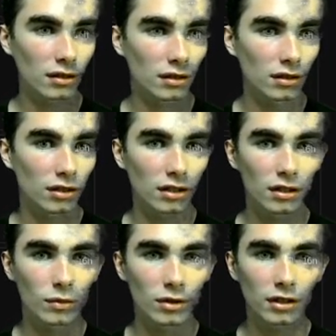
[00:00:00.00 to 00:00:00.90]
you're
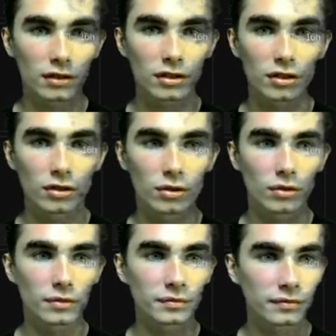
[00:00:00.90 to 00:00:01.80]
gonna want to
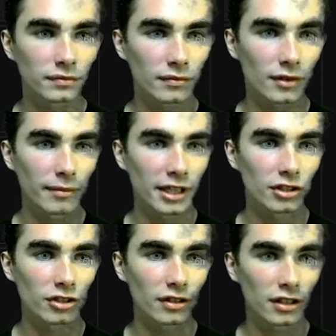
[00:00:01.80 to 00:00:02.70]
make
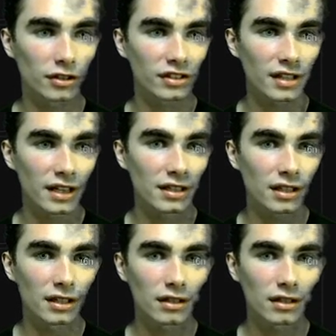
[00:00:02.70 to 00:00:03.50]
sure that you're signed in